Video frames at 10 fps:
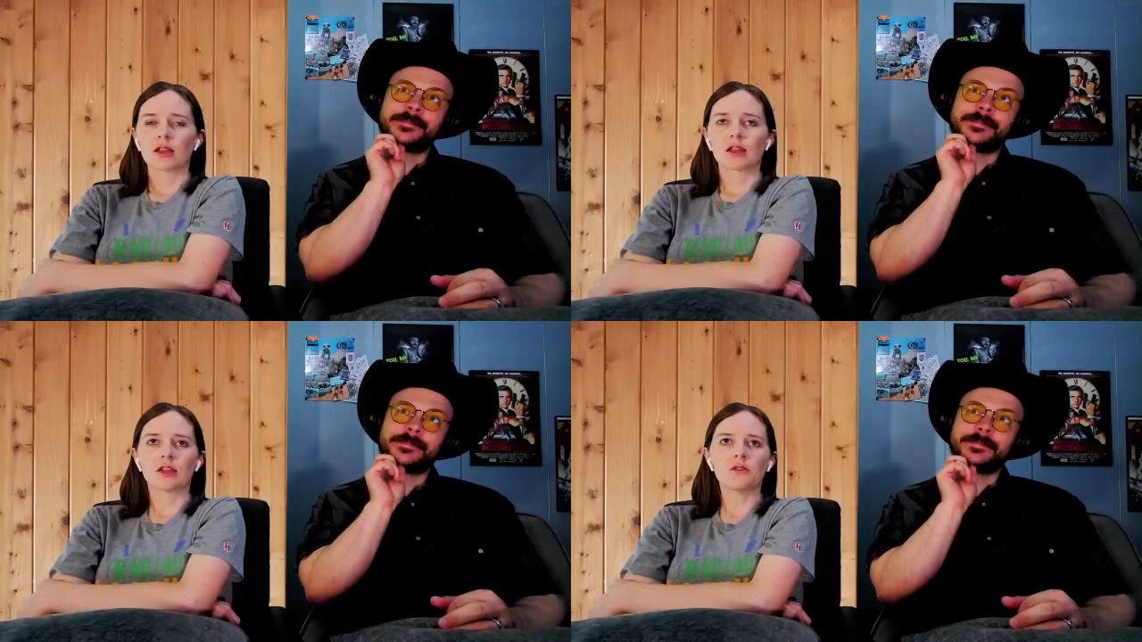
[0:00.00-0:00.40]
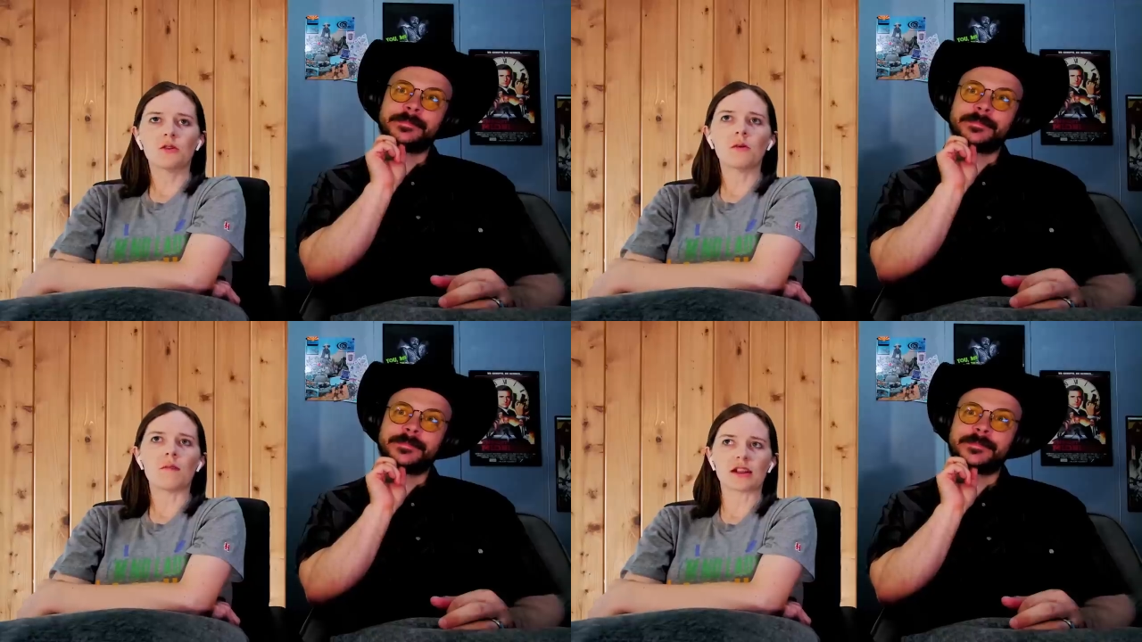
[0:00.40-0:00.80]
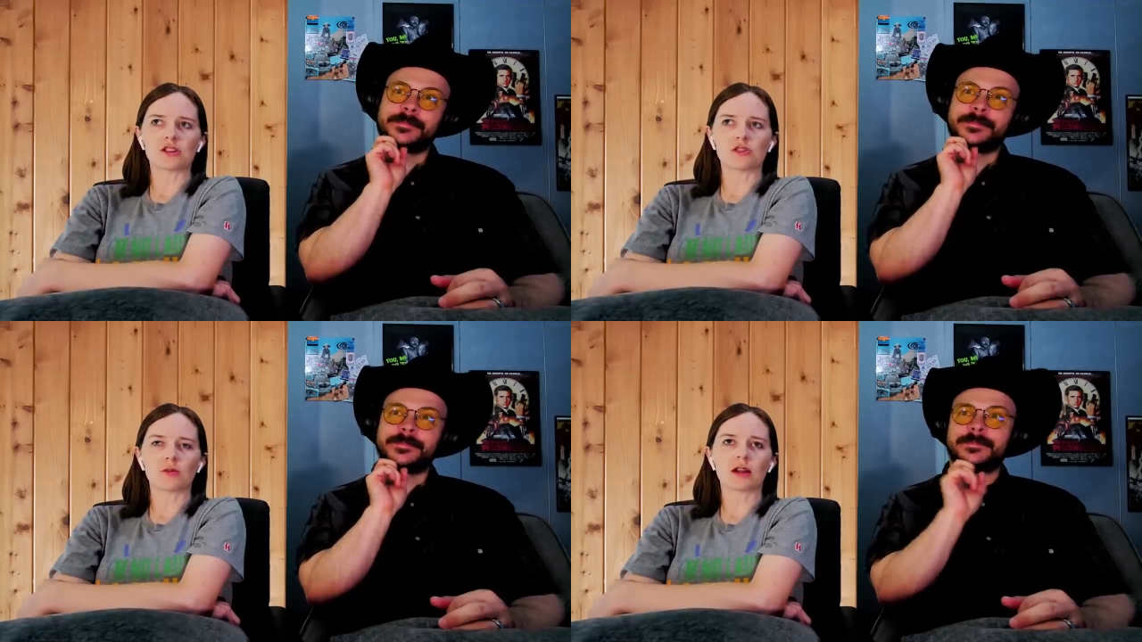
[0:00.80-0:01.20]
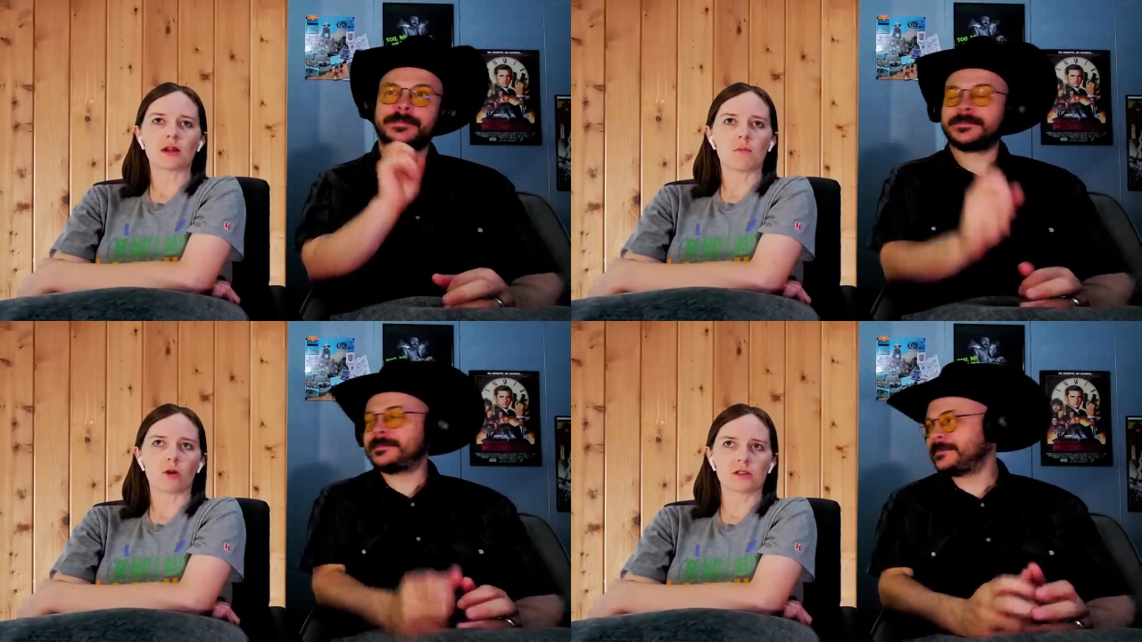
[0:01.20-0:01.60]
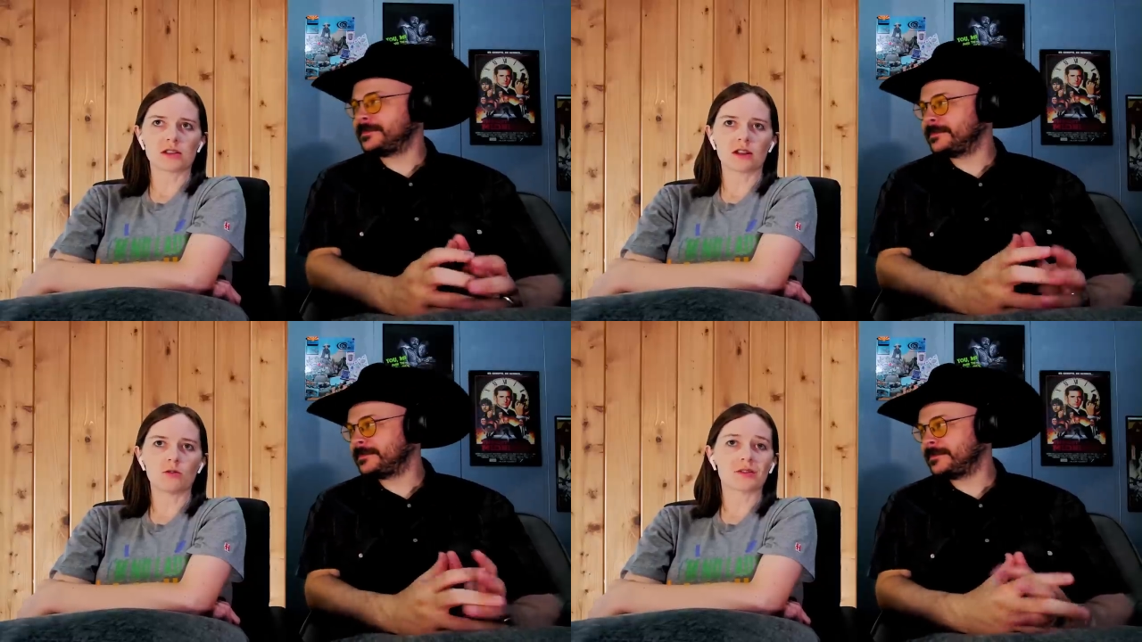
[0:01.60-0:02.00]
Speaker 1: Can you imagine riding a
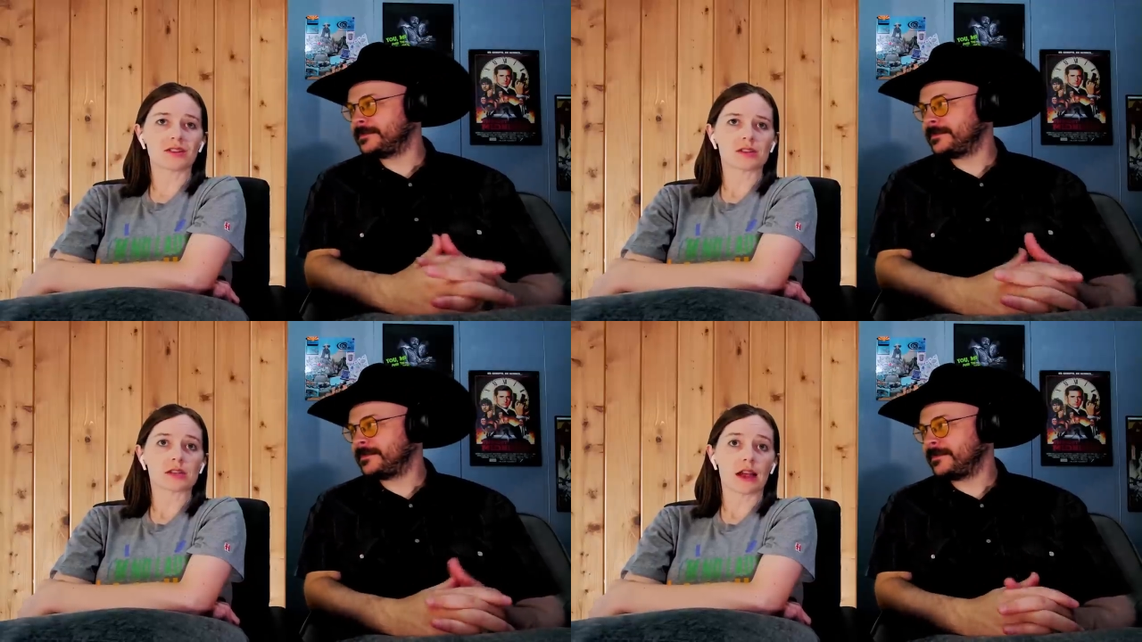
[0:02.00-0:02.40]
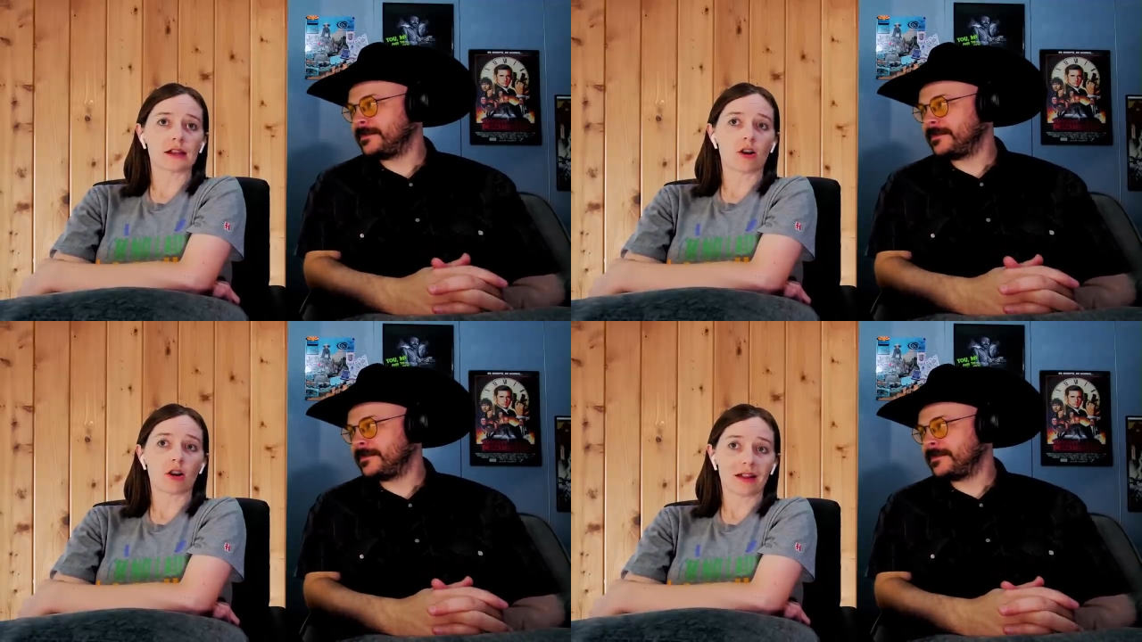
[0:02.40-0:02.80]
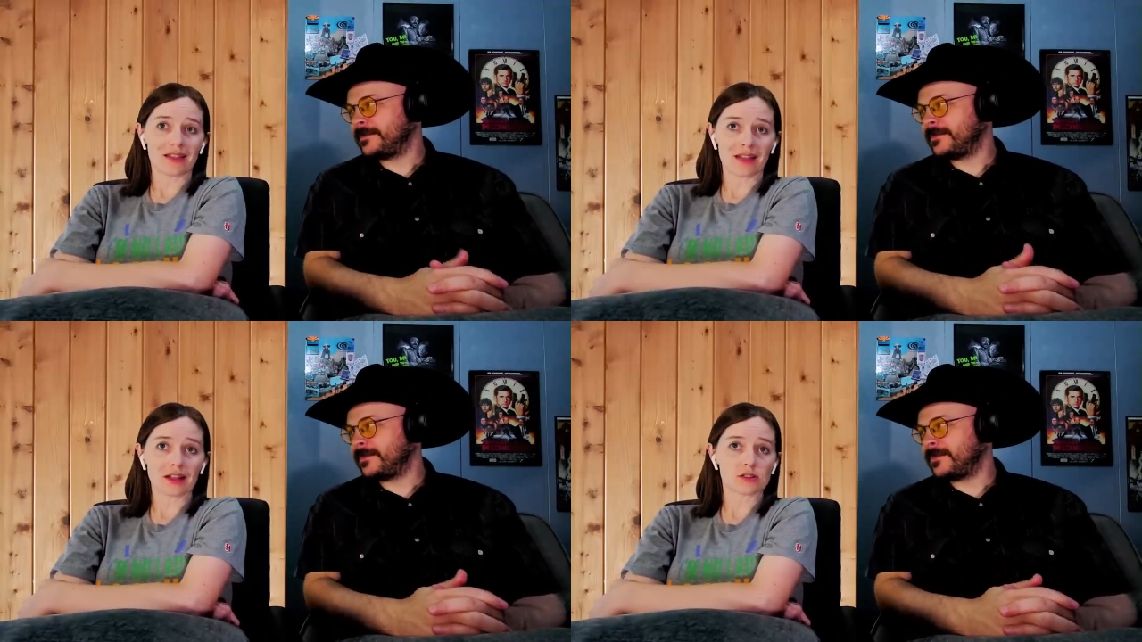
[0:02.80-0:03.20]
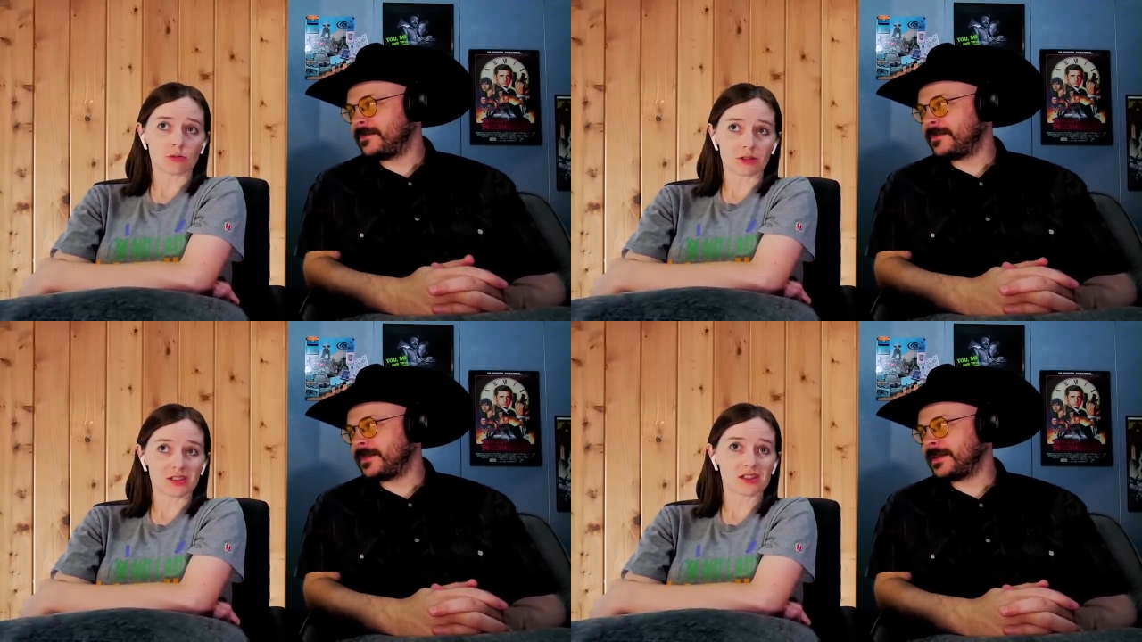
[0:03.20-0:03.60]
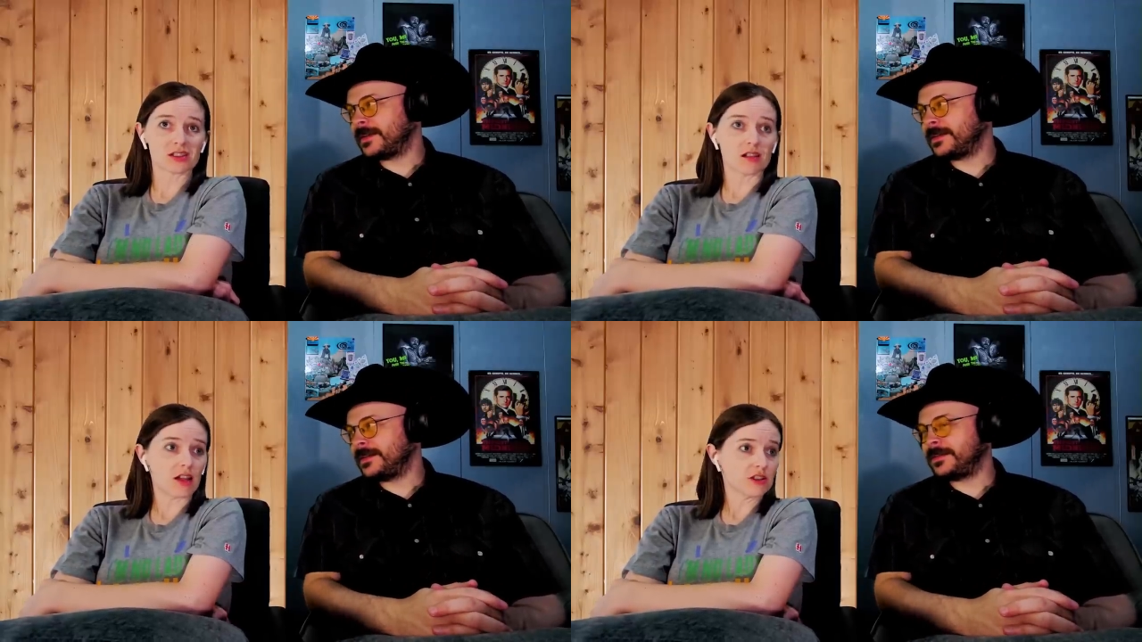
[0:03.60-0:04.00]
motorcycle with a sidecar in that sort of
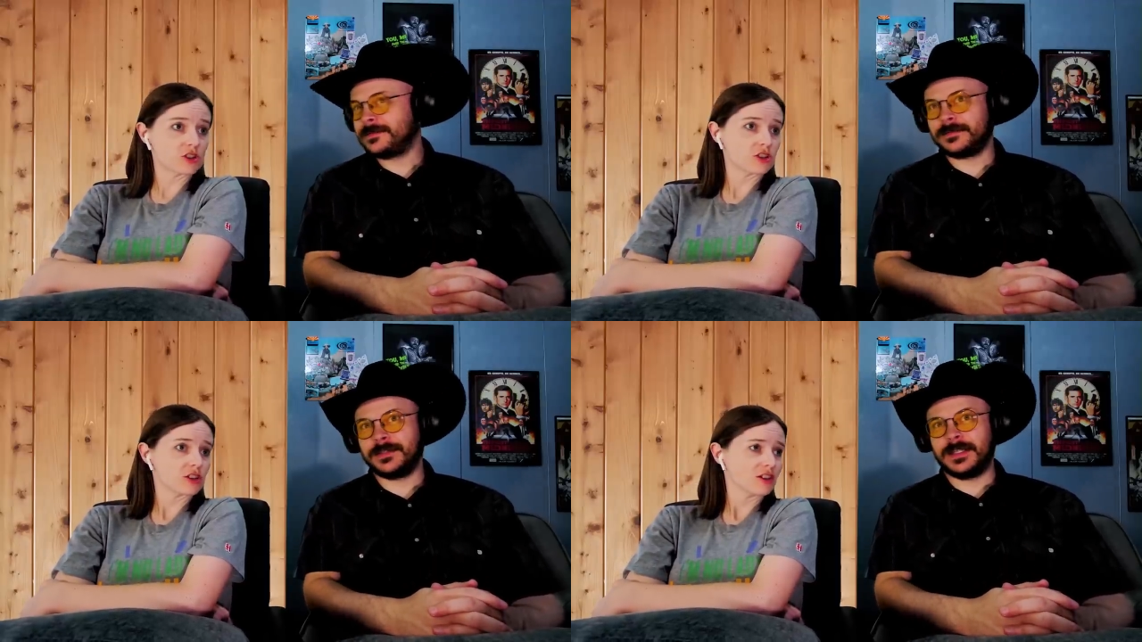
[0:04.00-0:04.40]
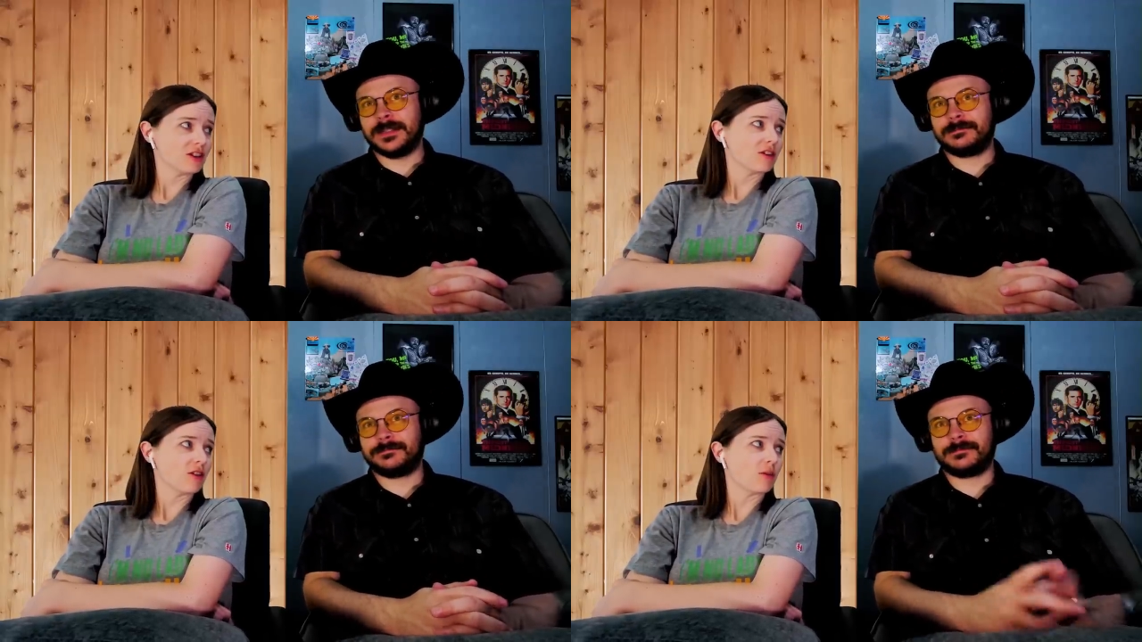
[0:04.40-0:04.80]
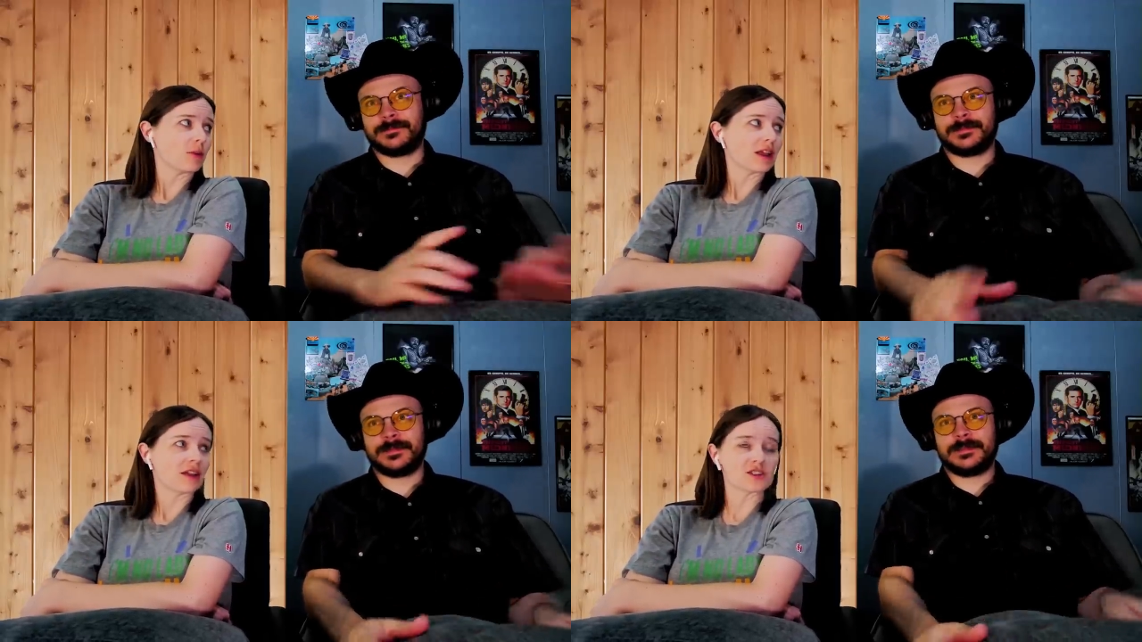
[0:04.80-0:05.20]
slush? Yeah. Oh my gosh,